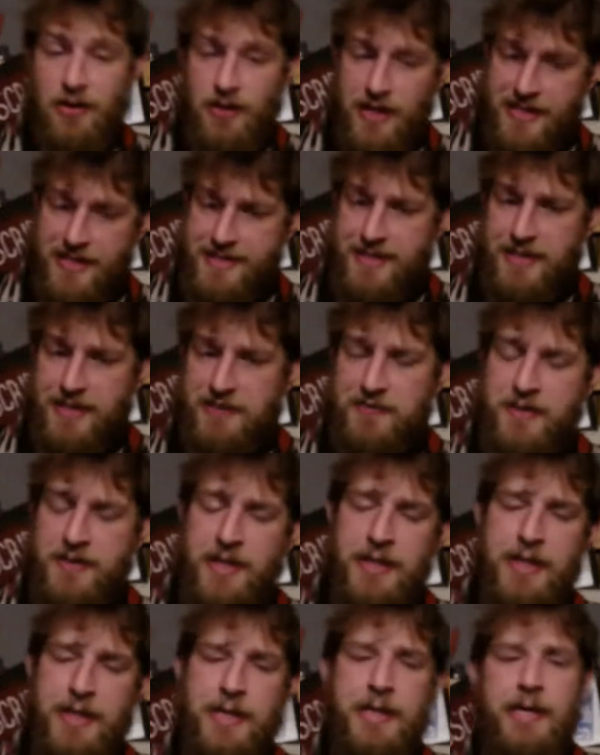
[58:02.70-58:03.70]
that stuff.
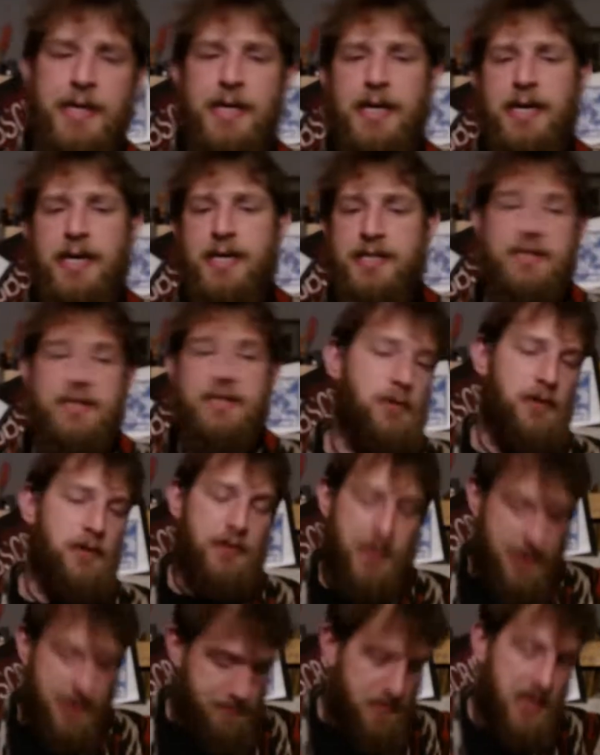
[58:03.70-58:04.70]
I still wear,
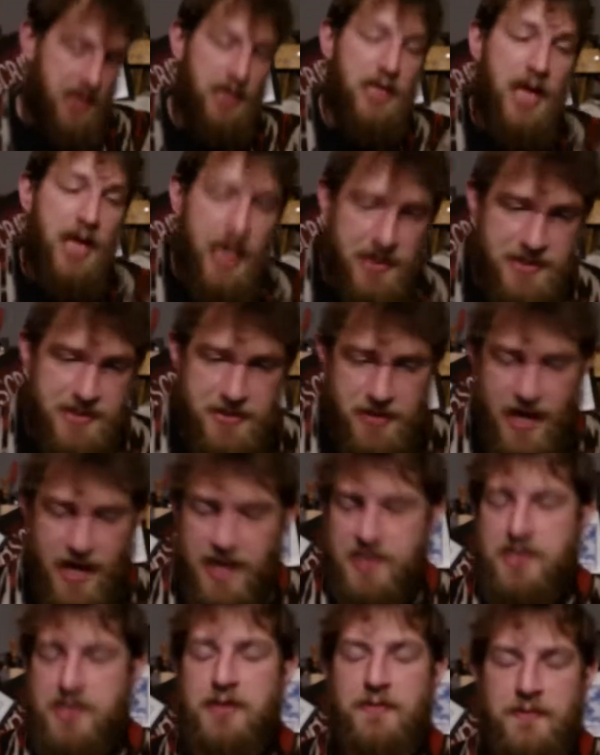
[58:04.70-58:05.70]
like, my legs are
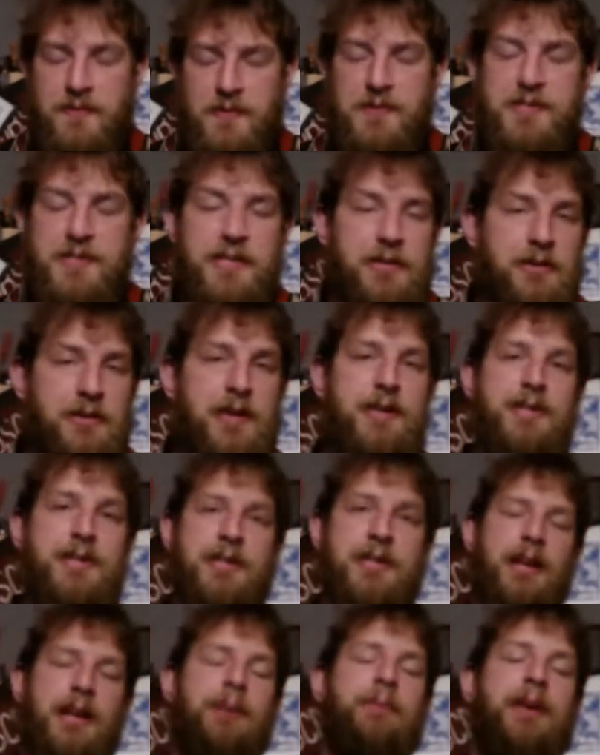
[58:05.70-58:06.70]
actually the first
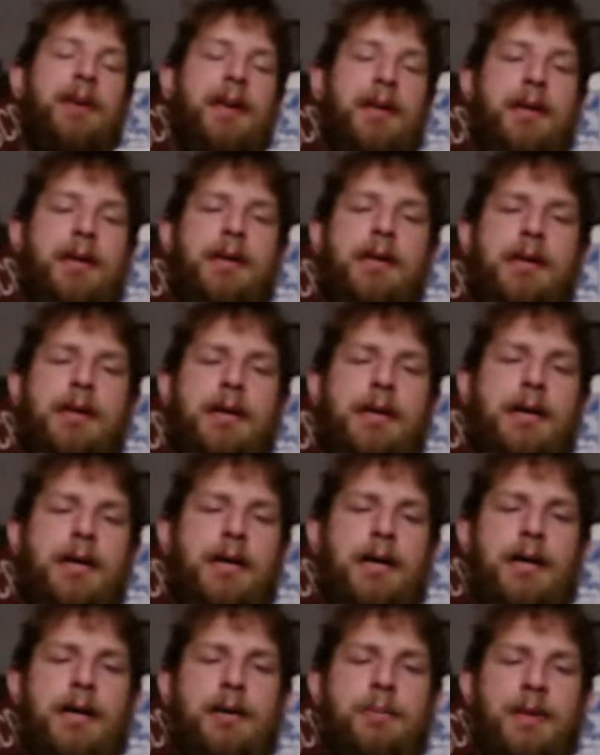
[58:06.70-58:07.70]
iteration that I made,
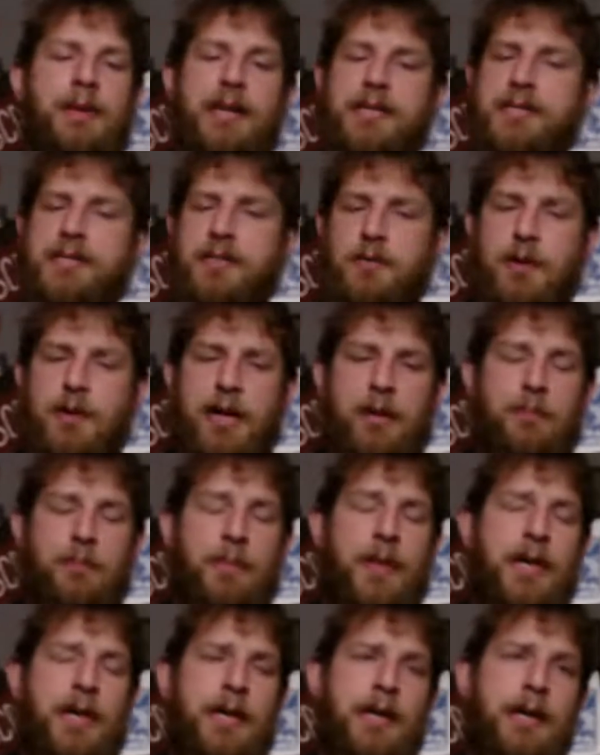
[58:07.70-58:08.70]
and I still wear
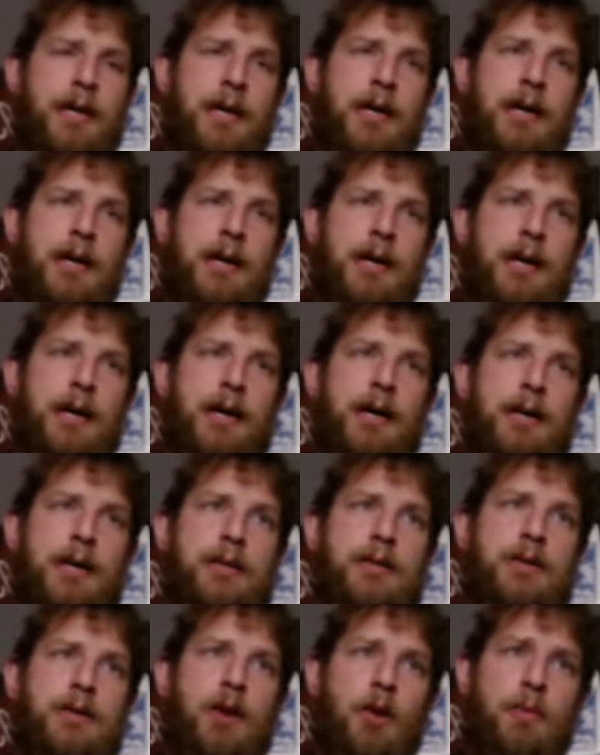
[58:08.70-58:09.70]
them.
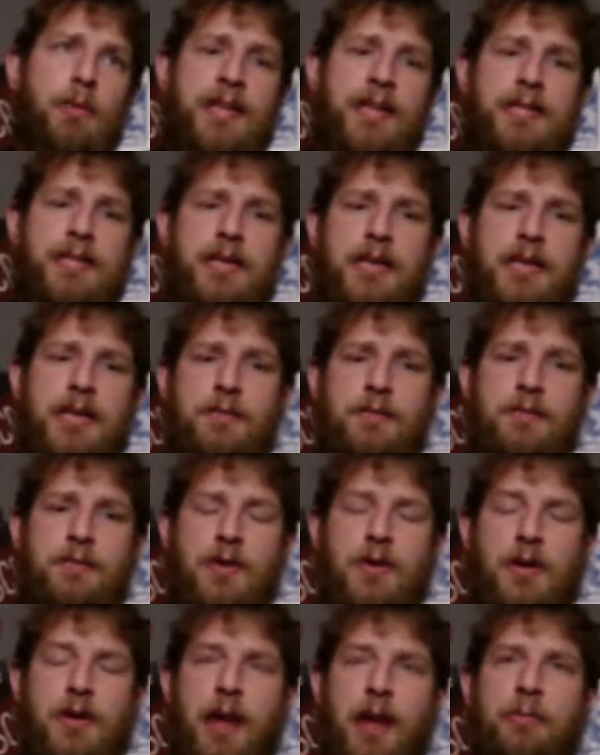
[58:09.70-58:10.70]
Nobody's going to give you
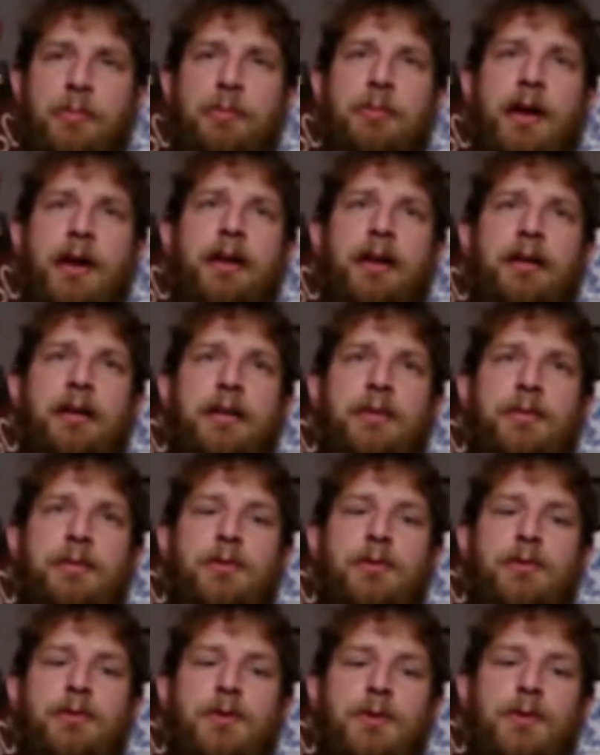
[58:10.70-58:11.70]
crap about it if
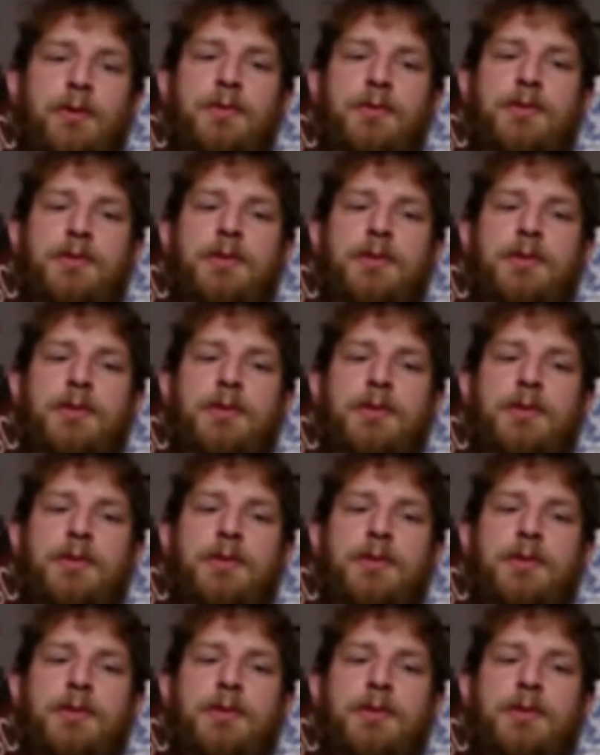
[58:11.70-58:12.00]
you